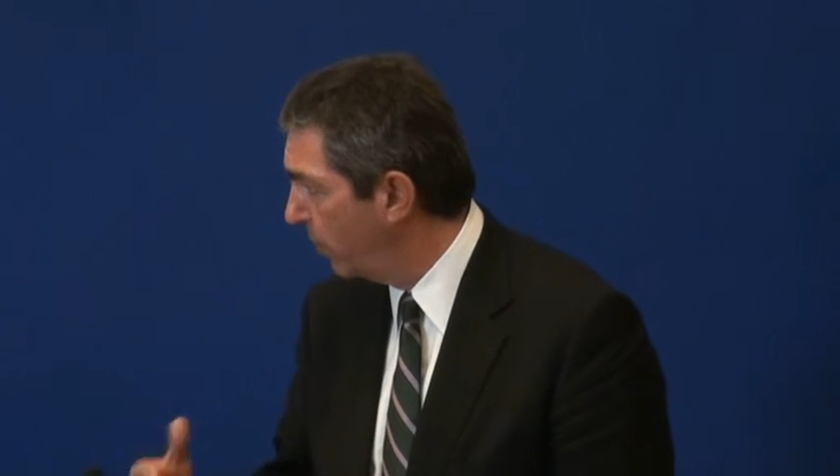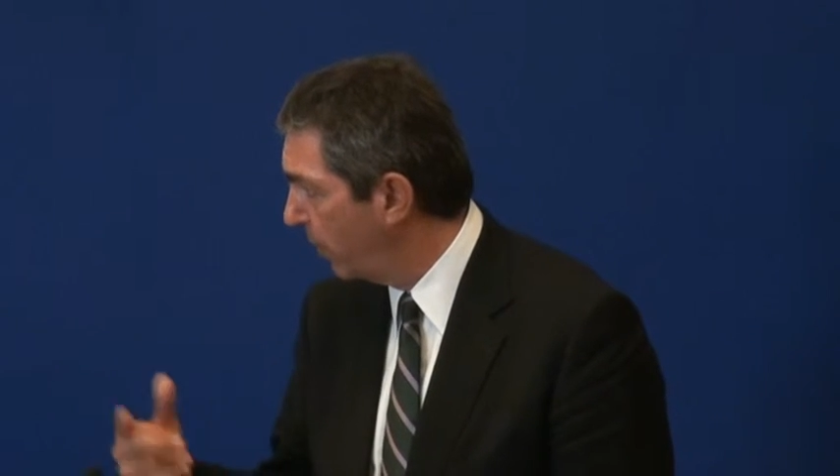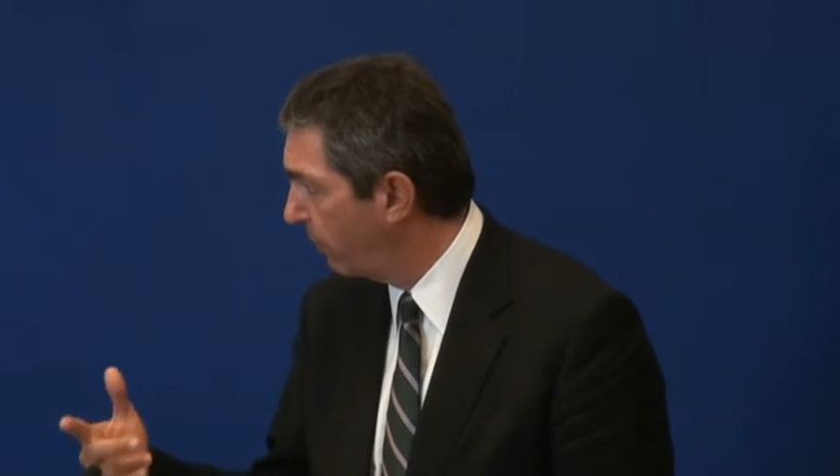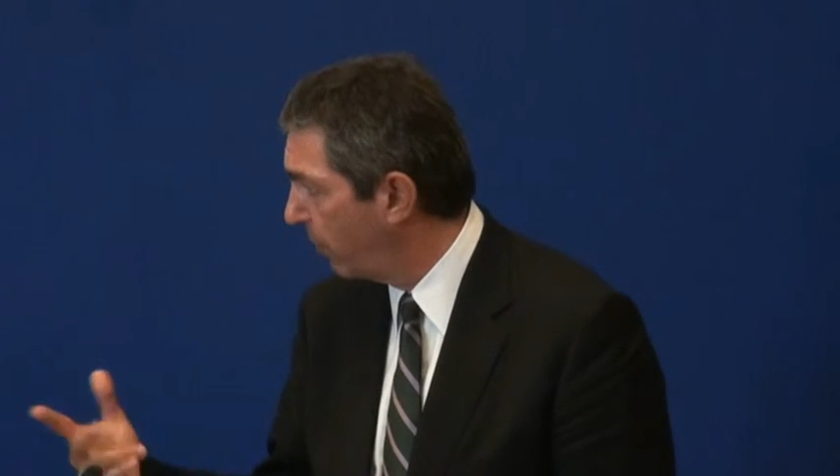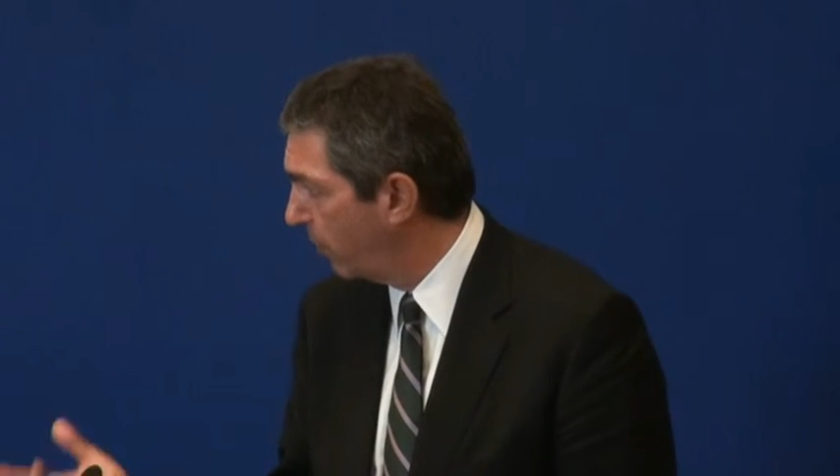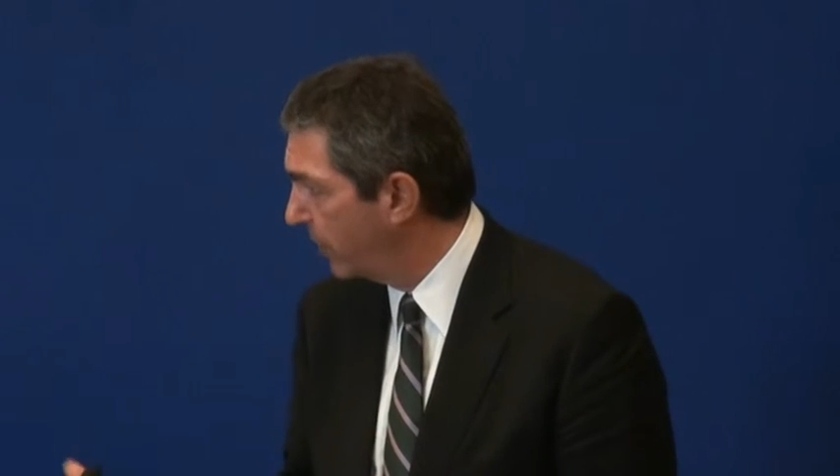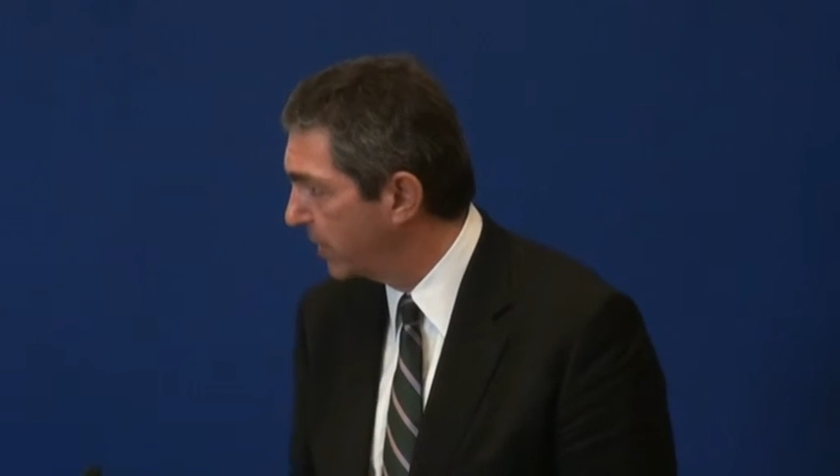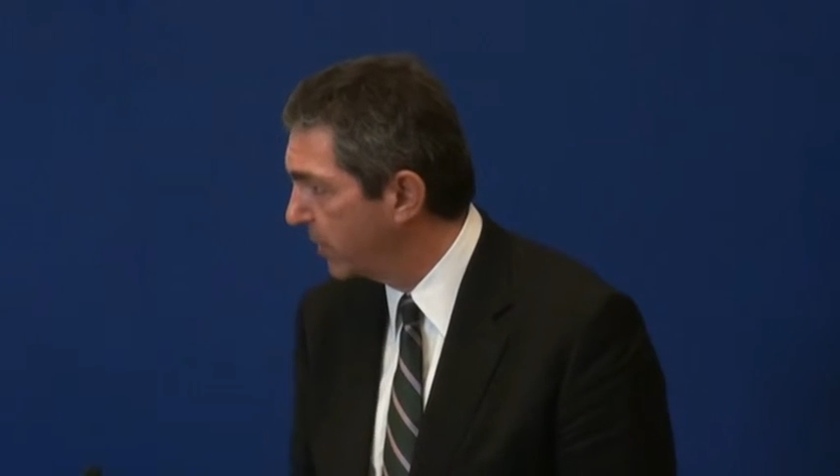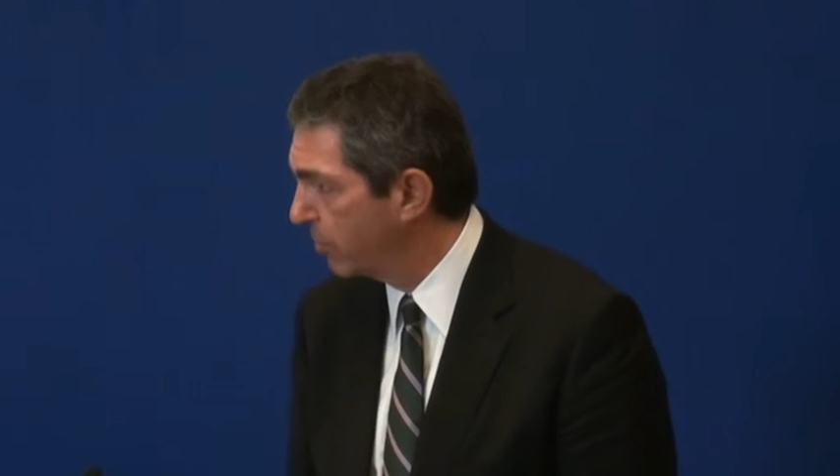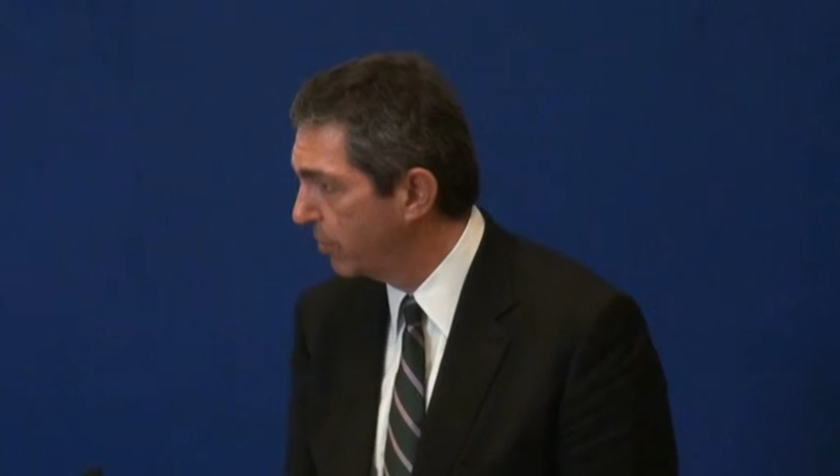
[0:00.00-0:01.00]
were following
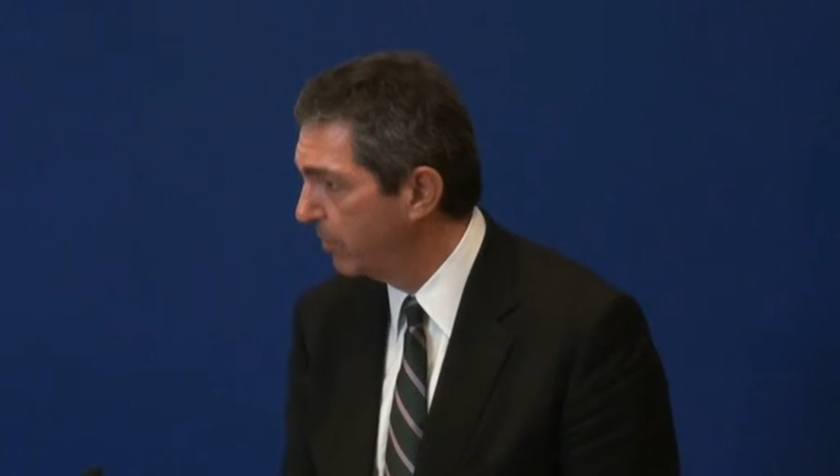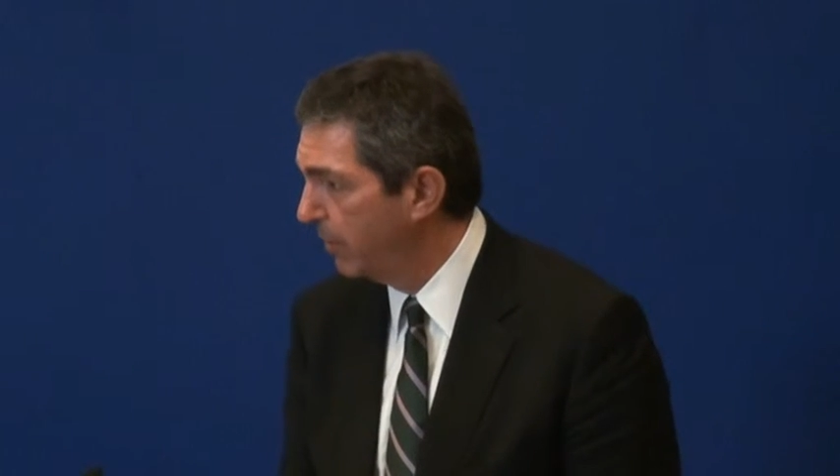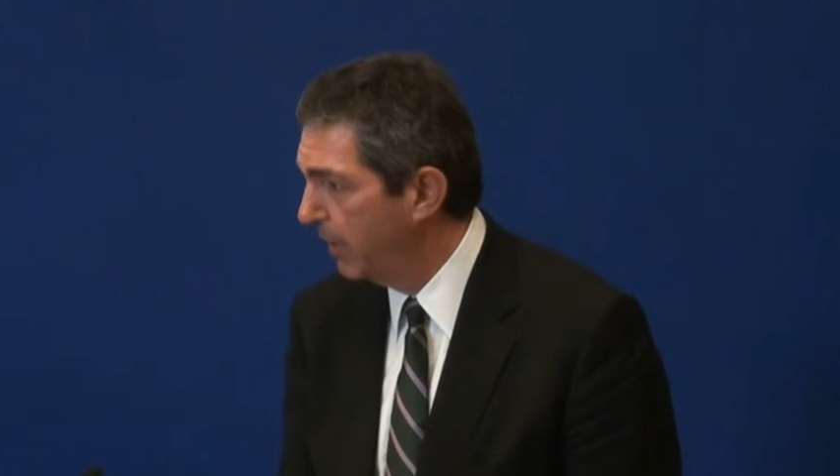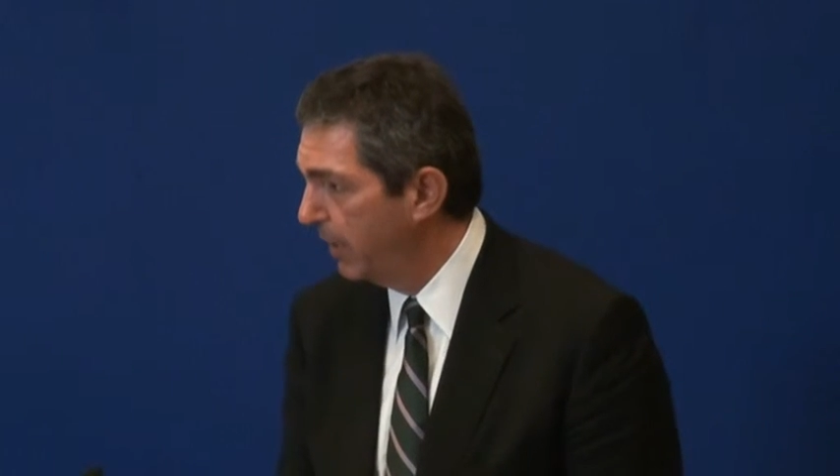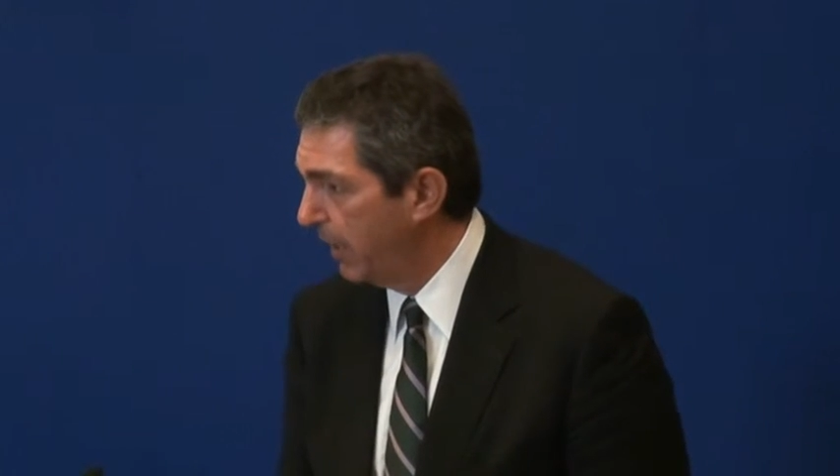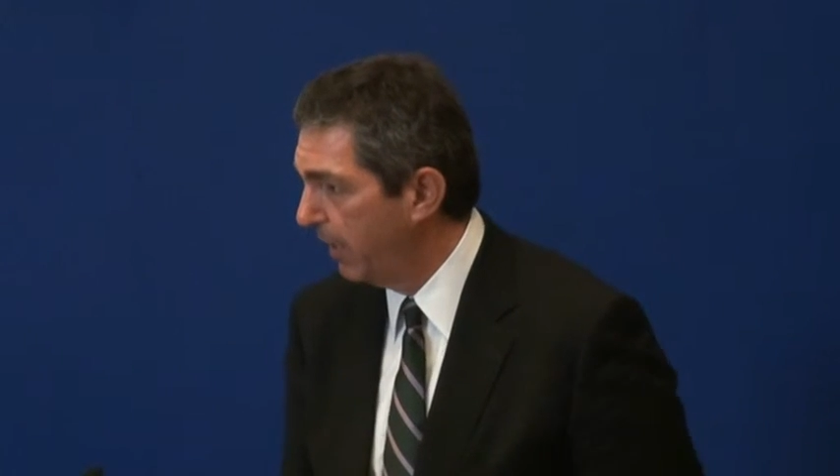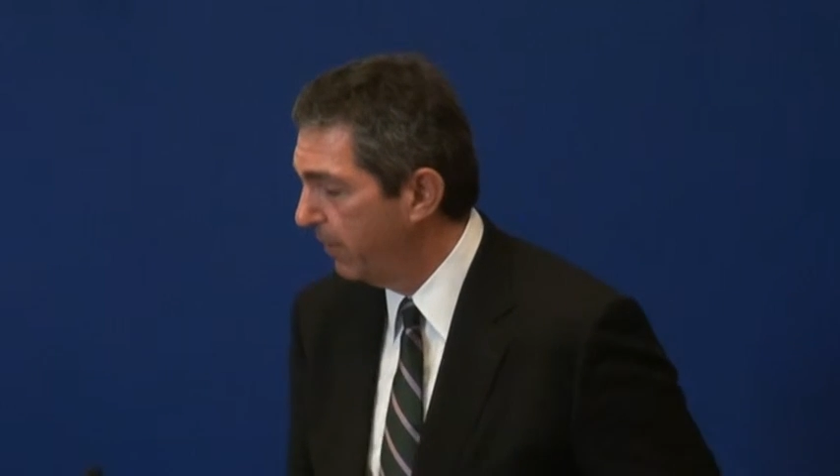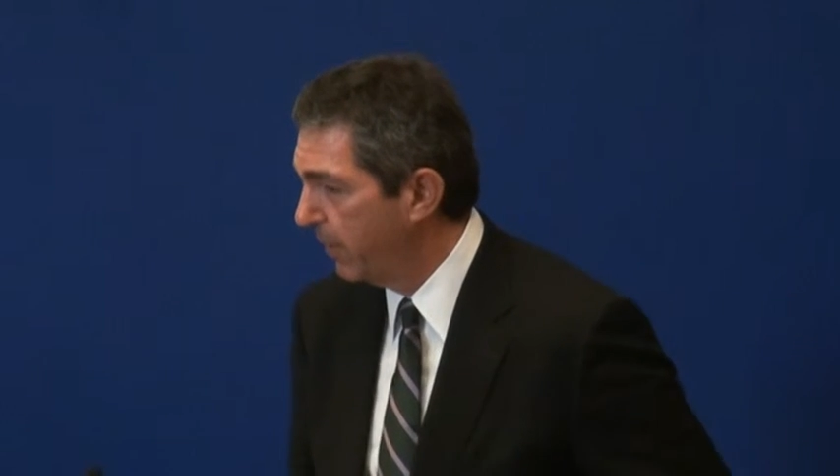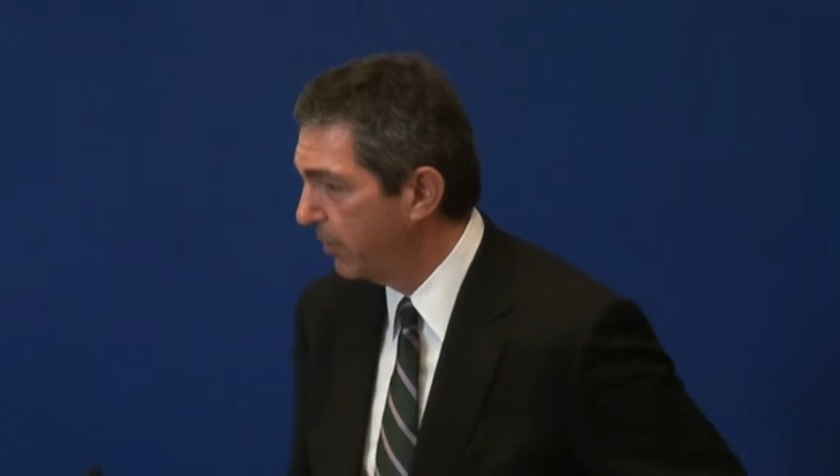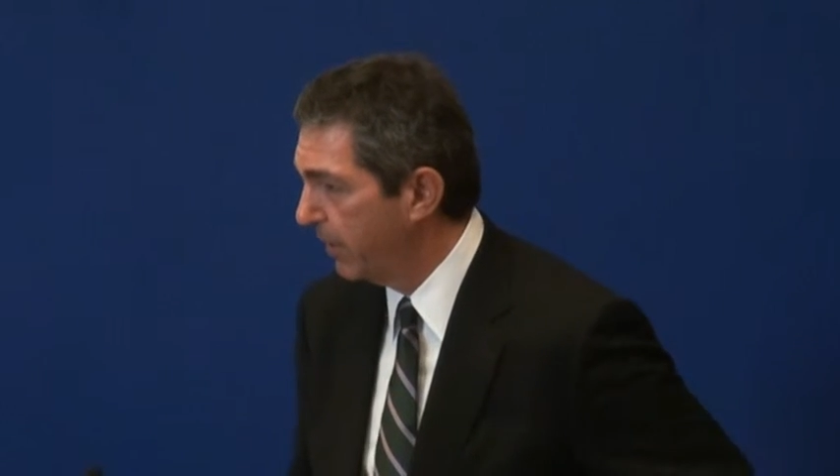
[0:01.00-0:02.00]
this issue. I
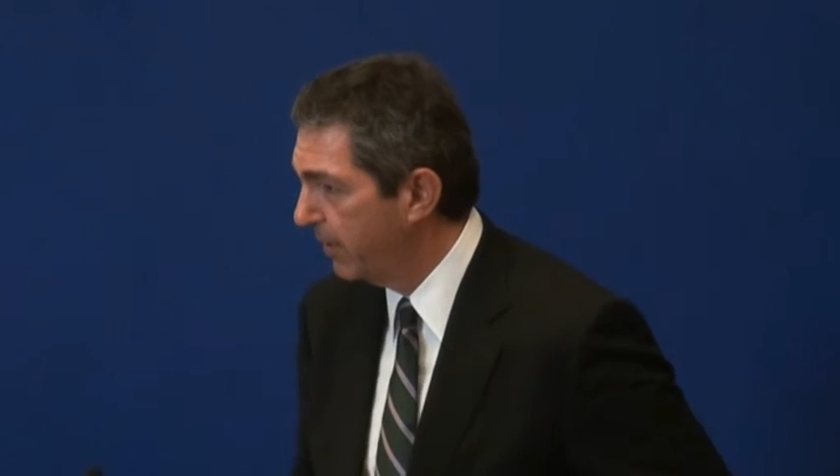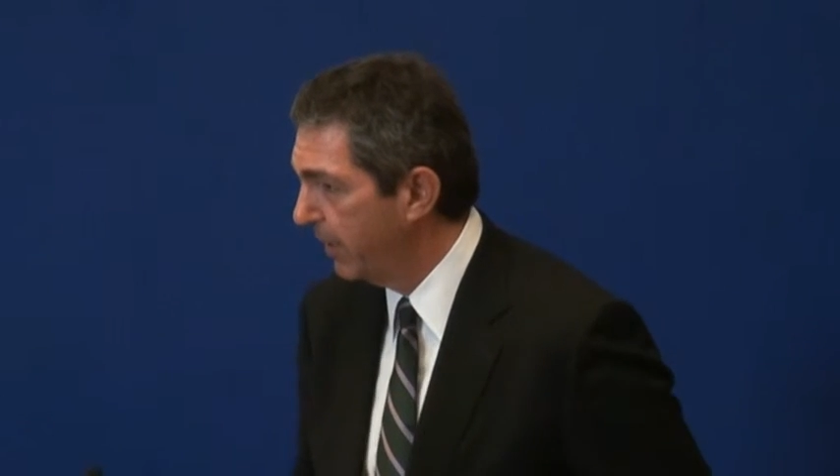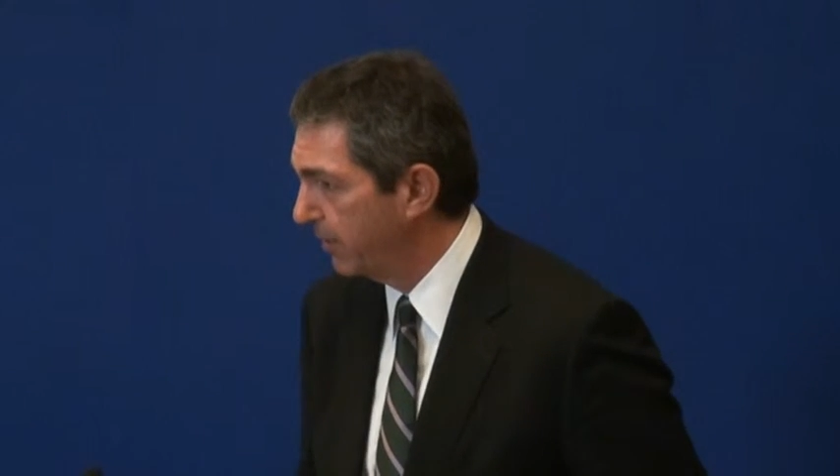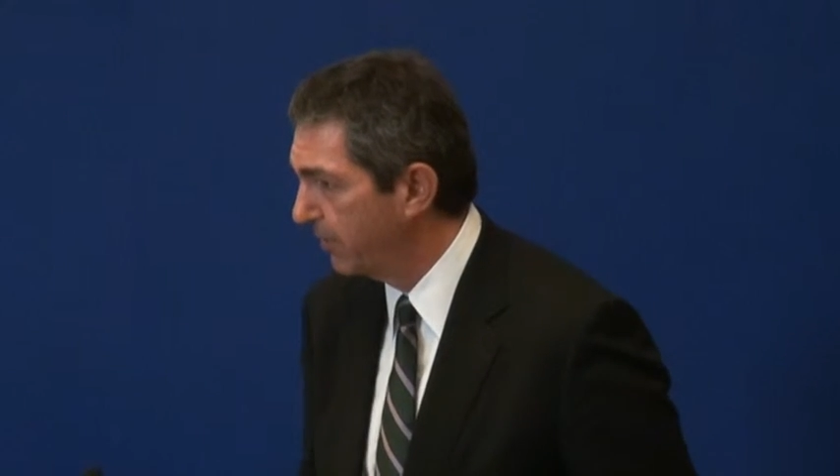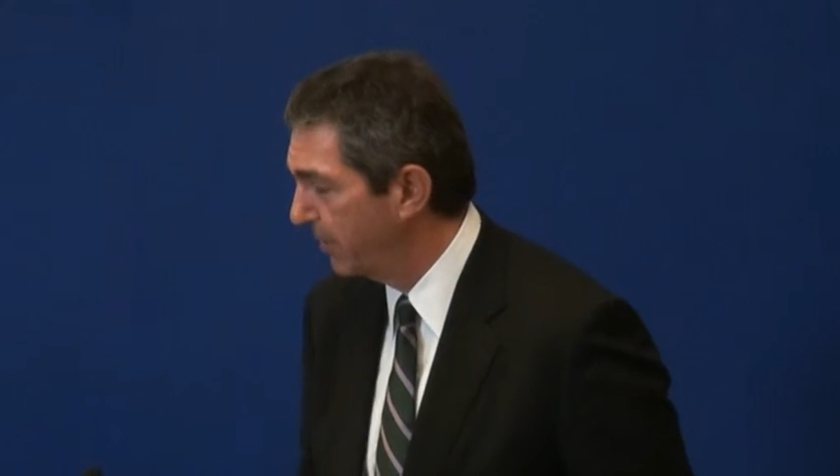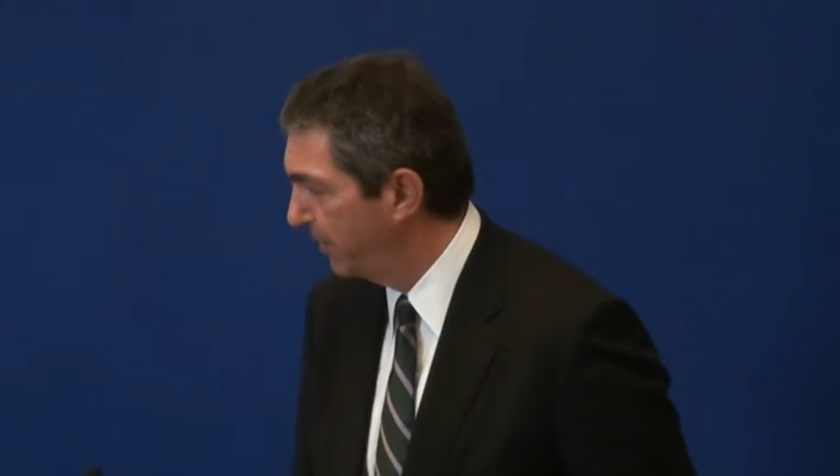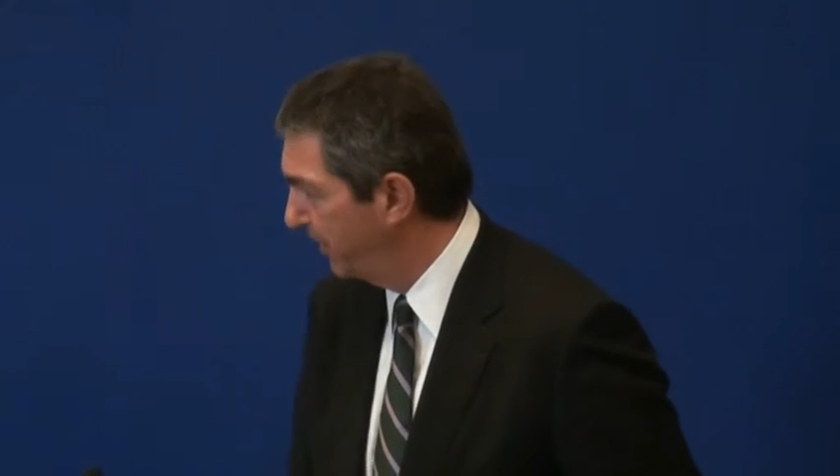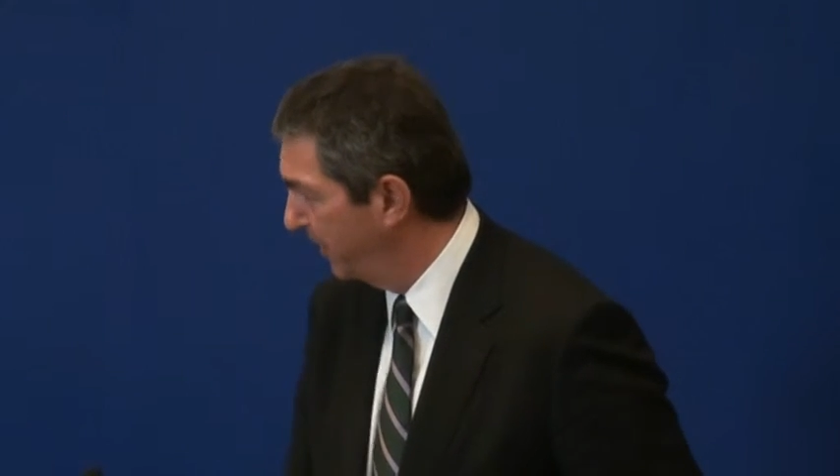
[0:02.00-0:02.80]
think you did this